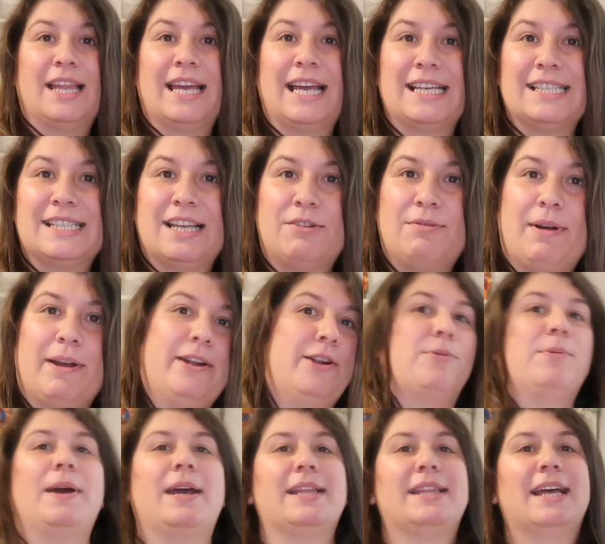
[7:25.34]
like I said right
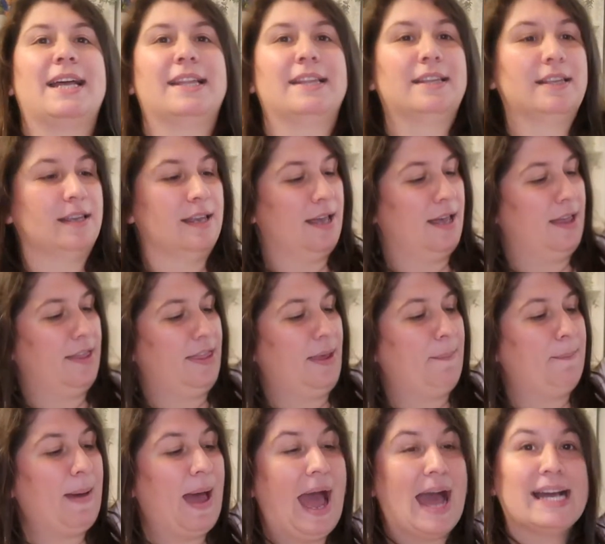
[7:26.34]
away, that the
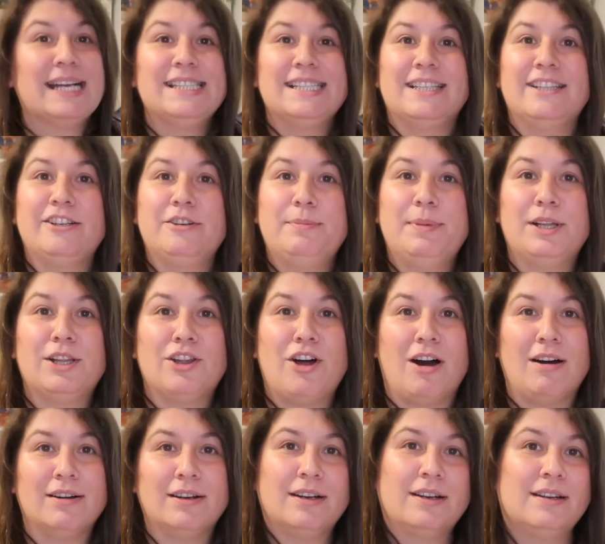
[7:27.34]
back is a little bit
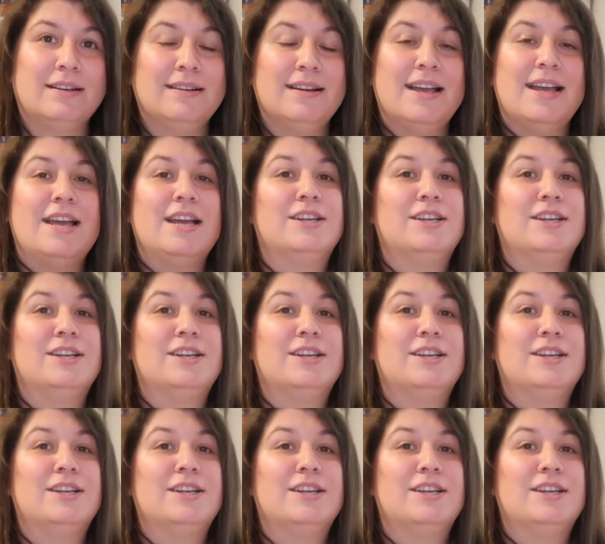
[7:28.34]
longer,